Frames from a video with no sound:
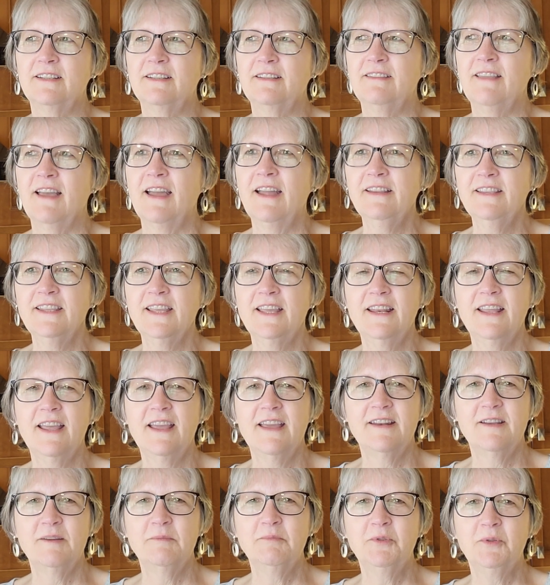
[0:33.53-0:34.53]
that can
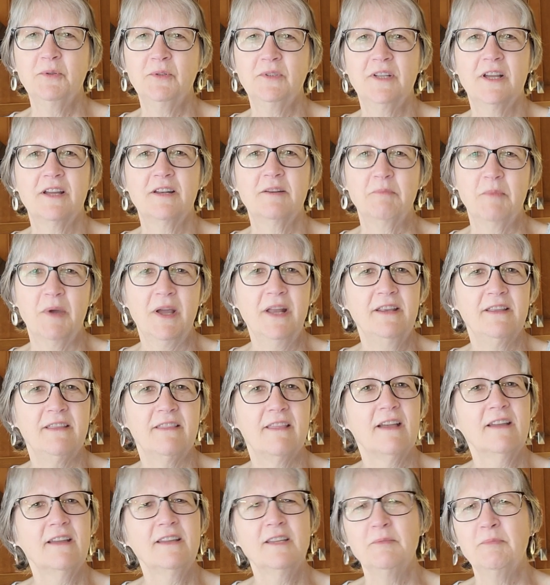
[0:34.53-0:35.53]
add up to a lot of money.
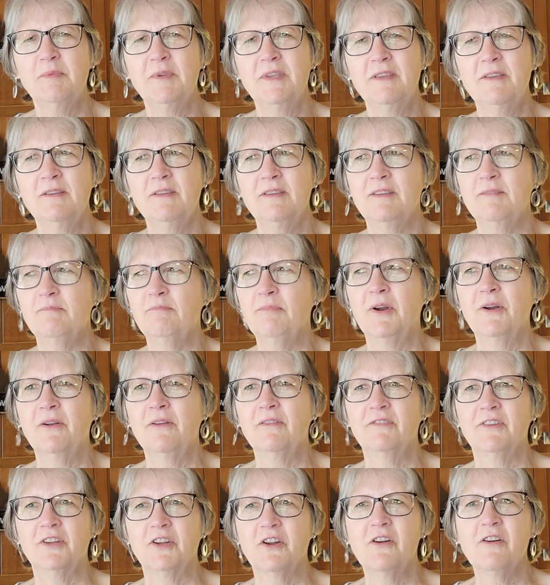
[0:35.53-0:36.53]
That could be part
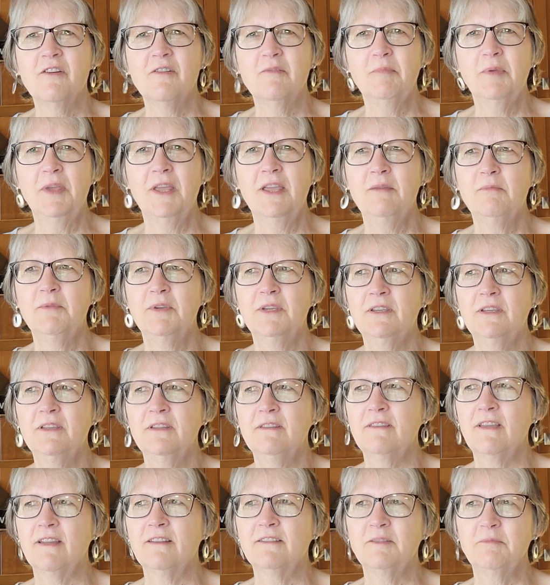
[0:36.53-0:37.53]
of a car
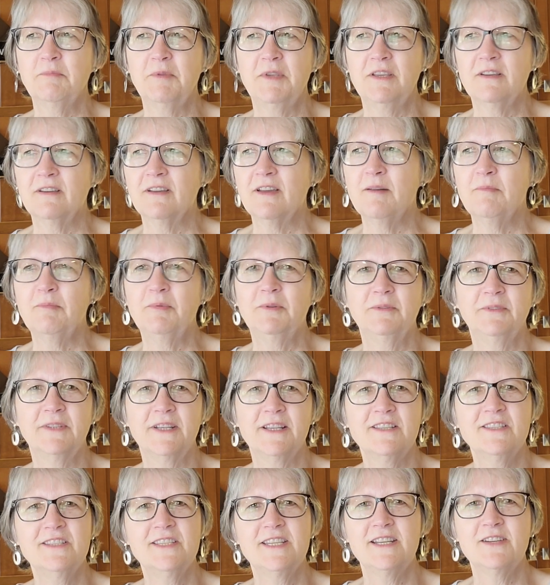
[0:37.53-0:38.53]
payment. That could be a couple of
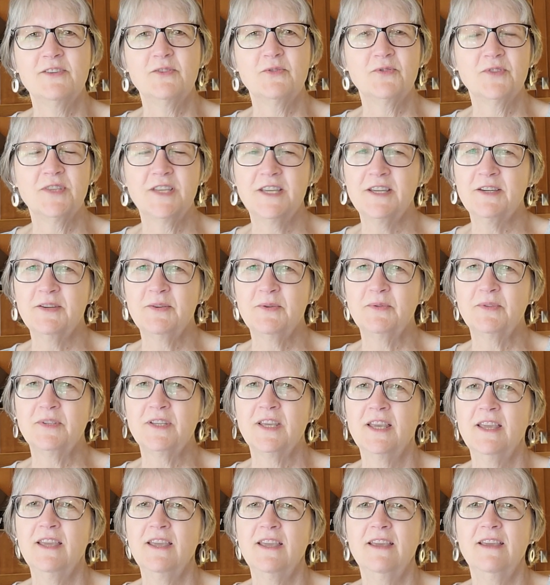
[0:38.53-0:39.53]
nice dinners out.
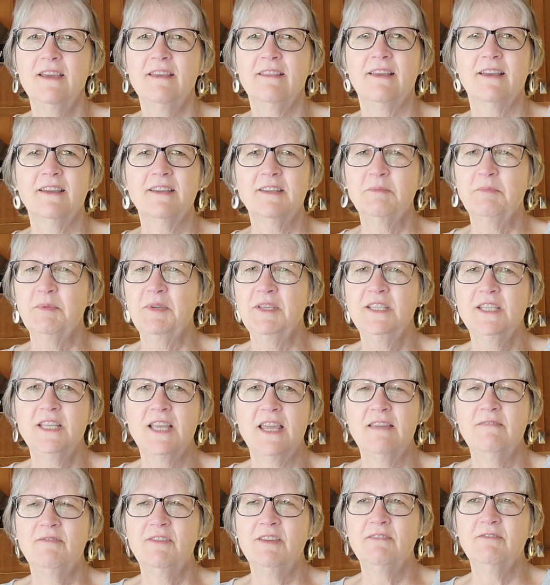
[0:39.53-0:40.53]
That could be
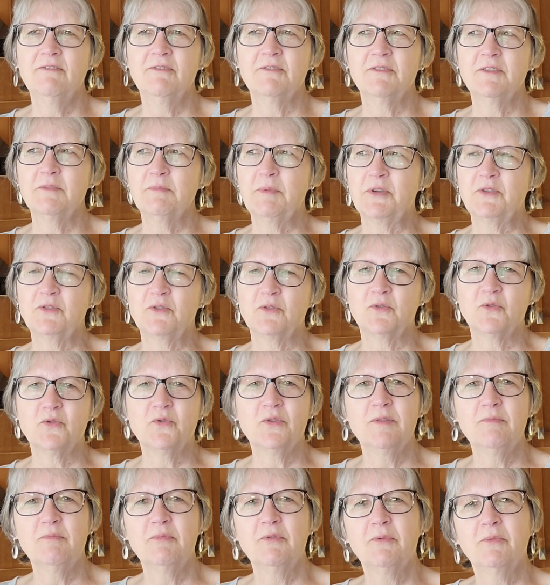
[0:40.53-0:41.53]
saving for a special
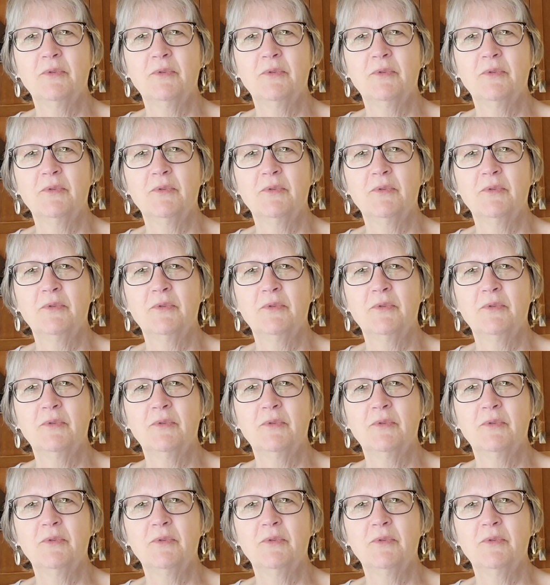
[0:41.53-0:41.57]
trip or